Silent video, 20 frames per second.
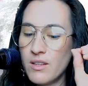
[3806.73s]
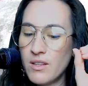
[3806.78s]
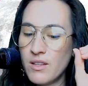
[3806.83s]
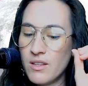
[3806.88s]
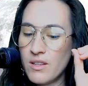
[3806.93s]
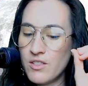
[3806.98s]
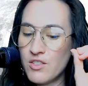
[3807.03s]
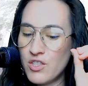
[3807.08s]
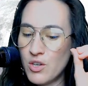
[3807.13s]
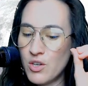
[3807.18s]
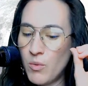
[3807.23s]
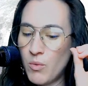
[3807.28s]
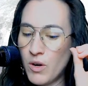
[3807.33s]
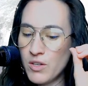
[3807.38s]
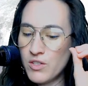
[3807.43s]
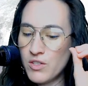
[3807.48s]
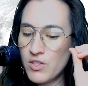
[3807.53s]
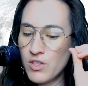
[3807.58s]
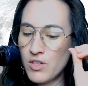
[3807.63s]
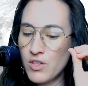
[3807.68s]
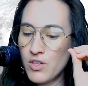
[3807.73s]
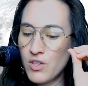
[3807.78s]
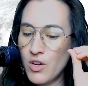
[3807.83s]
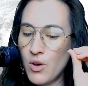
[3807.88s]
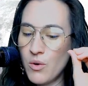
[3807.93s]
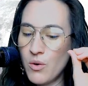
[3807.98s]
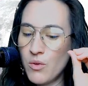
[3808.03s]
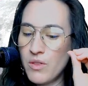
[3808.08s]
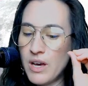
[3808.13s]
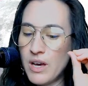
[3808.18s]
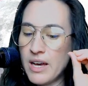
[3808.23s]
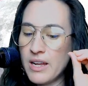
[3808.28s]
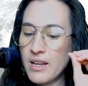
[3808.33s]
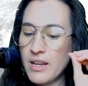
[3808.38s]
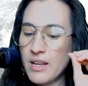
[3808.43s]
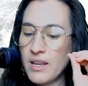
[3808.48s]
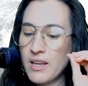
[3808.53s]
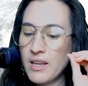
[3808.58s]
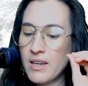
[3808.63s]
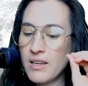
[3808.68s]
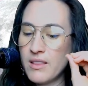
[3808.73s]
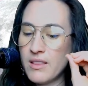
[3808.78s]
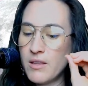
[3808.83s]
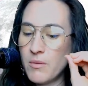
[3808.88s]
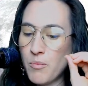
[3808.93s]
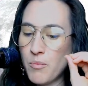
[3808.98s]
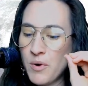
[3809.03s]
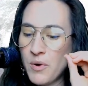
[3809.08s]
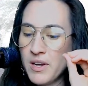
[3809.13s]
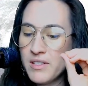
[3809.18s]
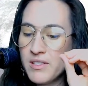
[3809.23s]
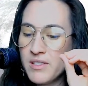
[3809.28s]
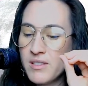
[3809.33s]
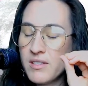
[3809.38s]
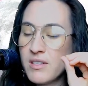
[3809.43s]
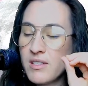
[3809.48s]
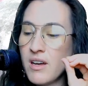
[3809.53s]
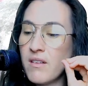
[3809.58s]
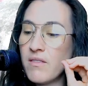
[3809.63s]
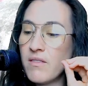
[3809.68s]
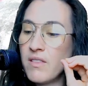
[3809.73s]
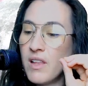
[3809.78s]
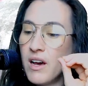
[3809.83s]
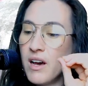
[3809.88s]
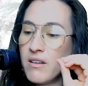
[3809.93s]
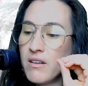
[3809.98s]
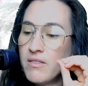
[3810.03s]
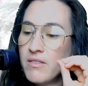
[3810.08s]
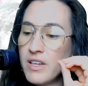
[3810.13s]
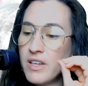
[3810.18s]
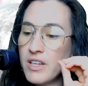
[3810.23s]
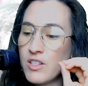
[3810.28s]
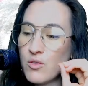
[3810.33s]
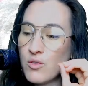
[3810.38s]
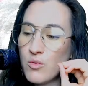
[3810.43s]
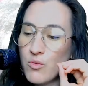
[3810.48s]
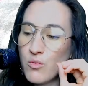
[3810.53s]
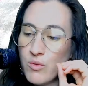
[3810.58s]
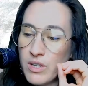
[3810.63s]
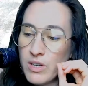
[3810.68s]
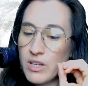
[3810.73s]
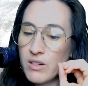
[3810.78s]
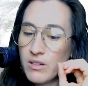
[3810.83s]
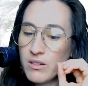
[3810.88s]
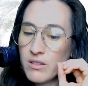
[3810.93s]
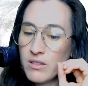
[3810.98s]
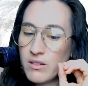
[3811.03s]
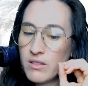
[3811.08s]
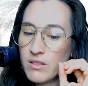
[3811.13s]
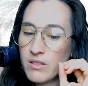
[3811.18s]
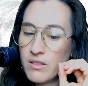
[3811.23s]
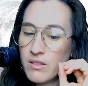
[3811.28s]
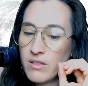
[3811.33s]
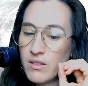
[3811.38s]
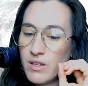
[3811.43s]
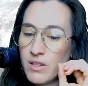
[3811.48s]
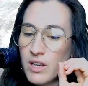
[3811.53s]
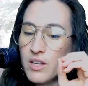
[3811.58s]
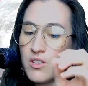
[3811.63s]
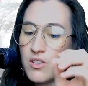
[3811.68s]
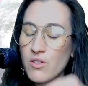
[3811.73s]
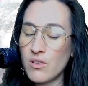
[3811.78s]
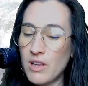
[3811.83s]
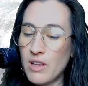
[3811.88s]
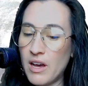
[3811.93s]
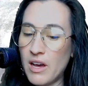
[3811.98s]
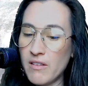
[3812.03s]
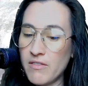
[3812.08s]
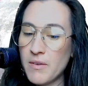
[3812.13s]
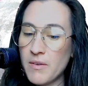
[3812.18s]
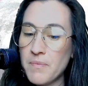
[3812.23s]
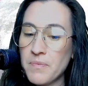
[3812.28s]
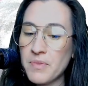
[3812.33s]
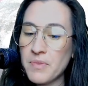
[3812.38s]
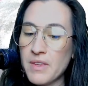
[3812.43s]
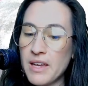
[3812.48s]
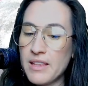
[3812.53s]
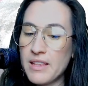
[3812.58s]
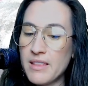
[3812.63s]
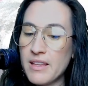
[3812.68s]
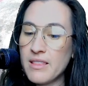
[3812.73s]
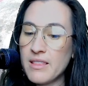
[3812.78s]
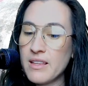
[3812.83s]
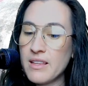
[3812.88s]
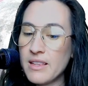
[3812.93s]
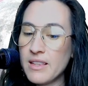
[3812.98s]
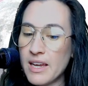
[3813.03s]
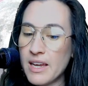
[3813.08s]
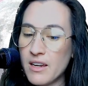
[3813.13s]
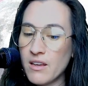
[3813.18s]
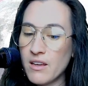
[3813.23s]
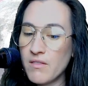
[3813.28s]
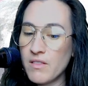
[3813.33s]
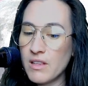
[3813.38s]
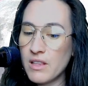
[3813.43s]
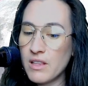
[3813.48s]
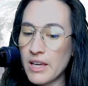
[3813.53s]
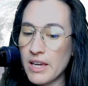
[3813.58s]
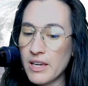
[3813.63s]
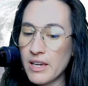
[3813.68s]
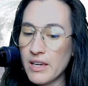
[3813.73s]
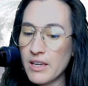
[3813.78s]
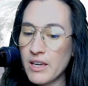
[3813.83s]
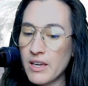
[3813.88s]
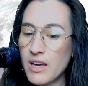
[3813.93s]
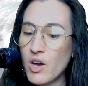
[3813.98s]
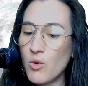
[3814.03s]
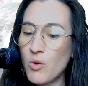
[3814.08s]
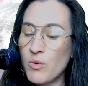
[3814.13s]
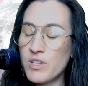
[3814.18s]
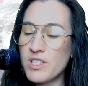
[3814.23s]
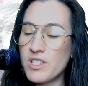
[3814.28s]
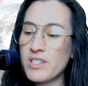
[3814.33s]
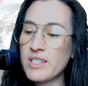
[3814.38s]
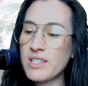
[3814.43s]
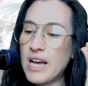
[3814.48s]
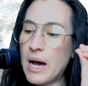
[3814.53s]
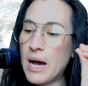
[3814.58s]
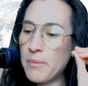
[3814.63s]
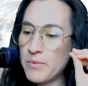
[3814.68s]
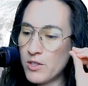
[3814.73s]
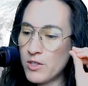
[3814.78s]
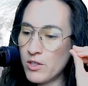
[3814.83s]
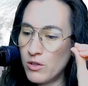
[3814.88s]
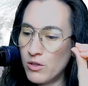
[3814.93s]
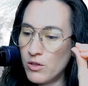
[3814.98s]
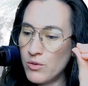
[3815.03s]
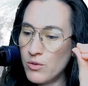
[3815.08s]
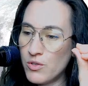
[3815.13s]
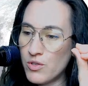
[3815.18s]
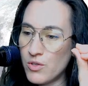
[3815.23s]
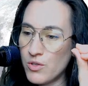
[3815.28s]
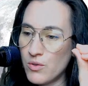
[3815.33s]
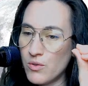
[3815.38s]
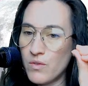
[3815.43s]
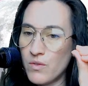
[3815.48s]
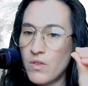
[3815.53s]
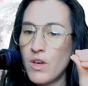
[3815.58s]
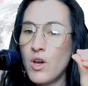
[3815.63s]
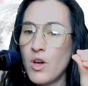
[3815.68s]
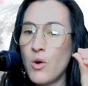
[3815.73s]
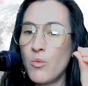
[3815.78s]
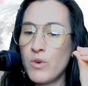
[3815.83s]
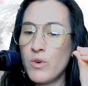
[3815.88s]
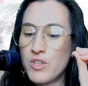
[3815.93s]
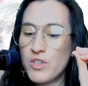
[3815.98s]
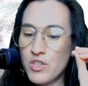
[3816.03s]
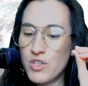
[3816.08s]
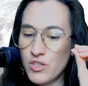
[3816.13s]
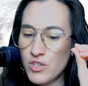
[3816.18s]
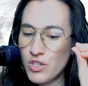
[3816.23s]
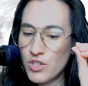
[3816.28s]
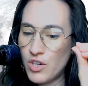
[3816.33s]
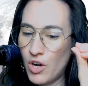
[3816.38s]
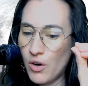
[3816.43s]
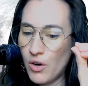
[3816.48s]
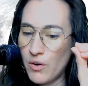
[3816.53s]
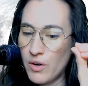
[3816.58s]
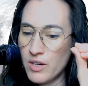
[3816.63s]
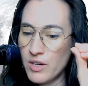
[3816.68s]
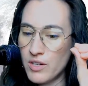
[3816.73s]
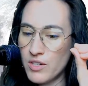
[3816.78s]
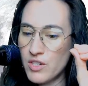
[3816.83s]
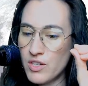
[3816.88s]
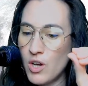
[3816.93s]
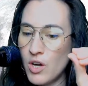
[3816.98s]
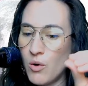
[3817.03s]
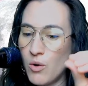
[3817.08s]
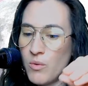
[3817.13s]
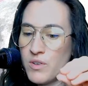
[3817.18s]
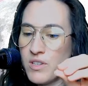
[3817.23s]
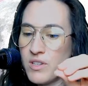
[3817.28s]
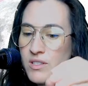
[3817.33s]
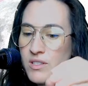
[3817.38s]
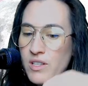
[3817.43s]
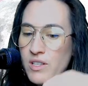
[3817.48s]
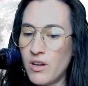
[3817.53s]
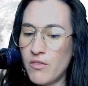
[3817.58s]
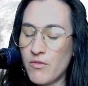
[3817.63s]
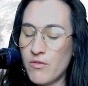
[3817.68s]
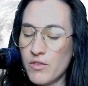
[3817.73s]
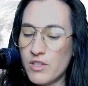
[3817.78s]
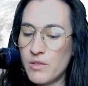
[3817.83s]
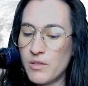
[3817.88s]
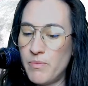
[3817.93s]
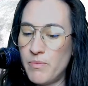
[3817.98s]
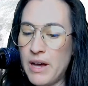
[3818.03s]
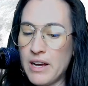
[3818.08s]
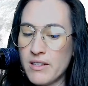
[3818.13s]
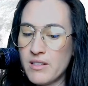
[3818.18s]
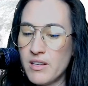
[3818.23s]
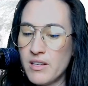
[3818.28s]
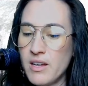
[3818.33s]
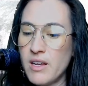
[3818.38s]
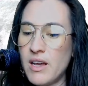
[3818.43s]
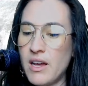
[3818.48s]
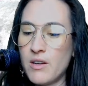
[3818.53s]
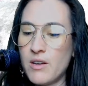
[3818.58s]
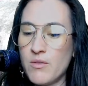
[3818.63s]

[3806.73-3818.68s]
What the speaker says: She wants you to know that the presence of love is real in your life. And then the Lady of the Lake, which is absolute truth, which is courage, which is self-respect and